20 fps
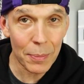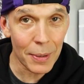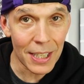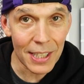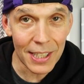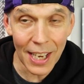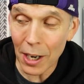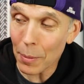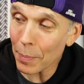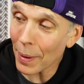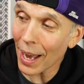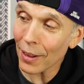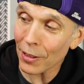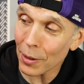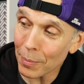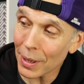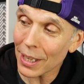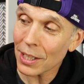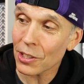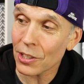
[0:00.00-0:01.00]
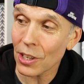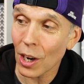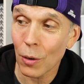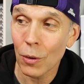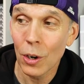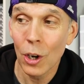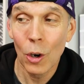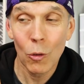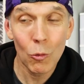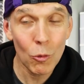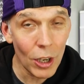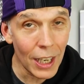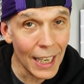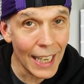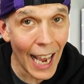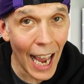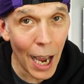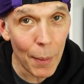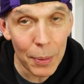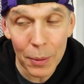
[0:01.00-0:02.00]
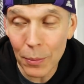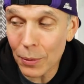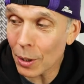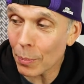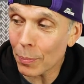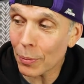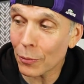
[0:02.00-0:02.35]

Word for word: can be said about the midsole. Really happy with the